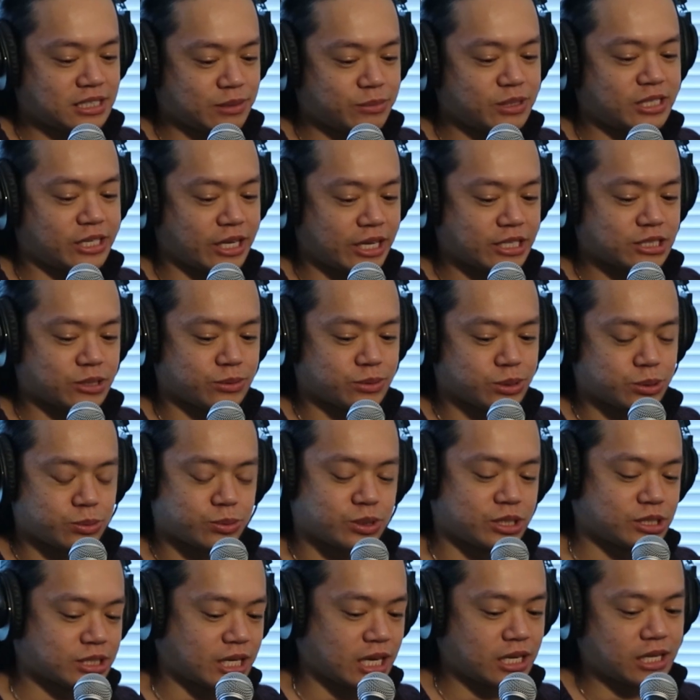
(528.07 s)
some of the dancers were
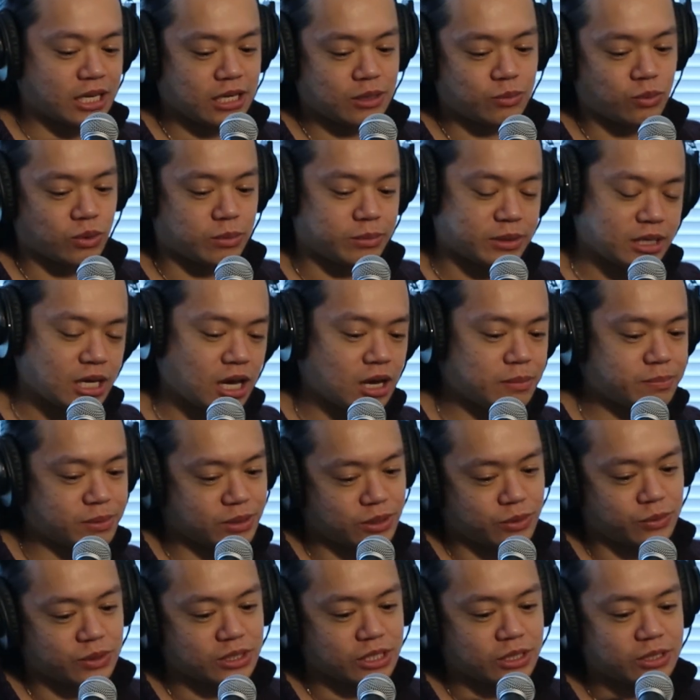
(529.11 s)
just kind of like warming up or
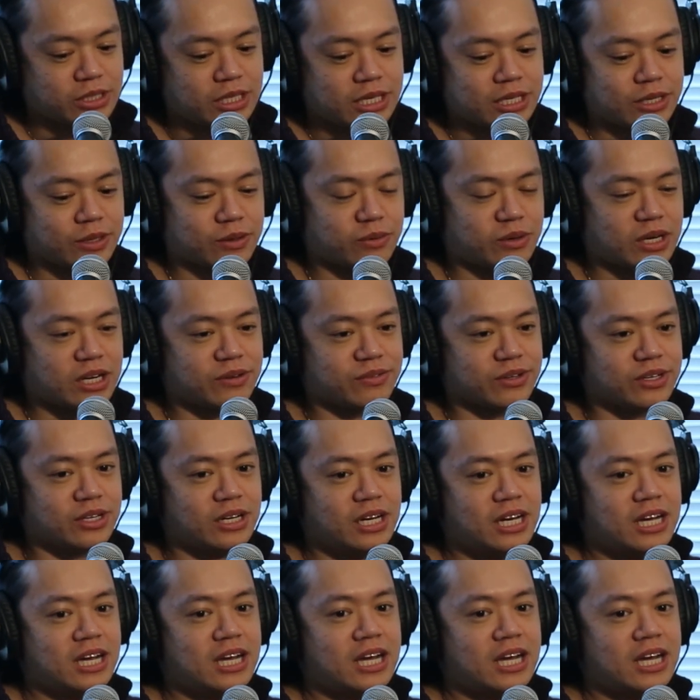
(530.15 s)
doing their thing or whatever.